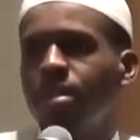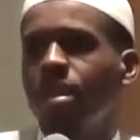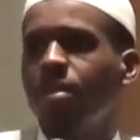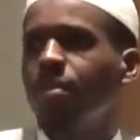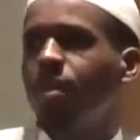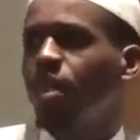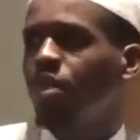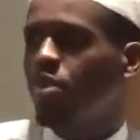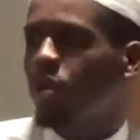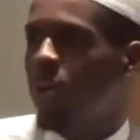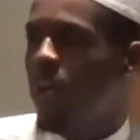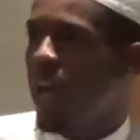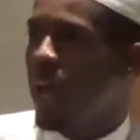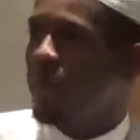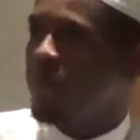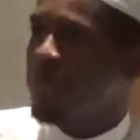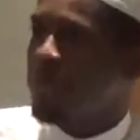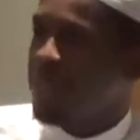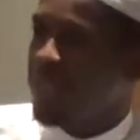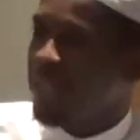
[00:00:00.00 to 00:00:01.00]
something that's going to
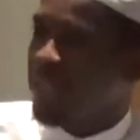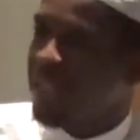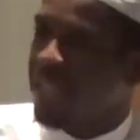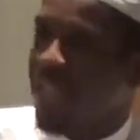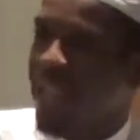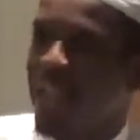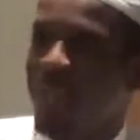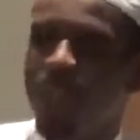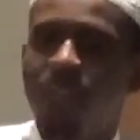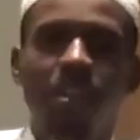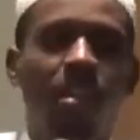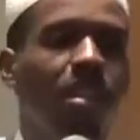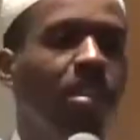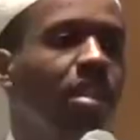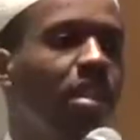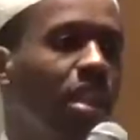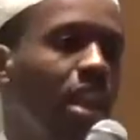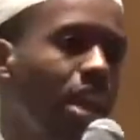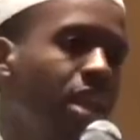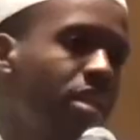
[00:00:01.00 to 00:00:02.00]
help them in this life and in
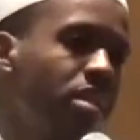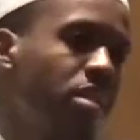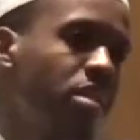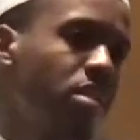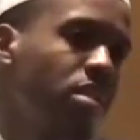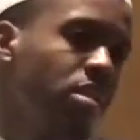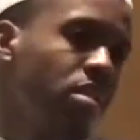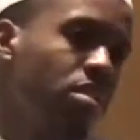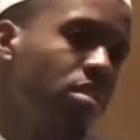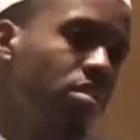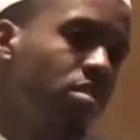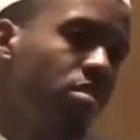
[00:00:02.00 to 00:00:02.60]
the next.